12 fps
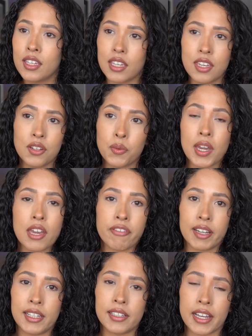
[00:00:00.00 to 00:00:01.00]
either way, if
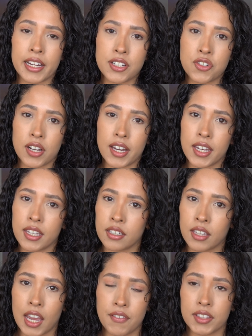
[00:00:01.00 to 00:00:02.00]
I let it air
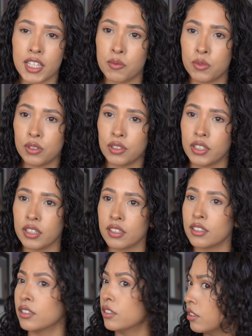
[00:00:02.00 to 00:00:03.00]
dry, everything will
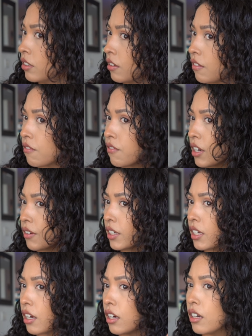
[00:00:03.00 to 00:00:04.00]
look very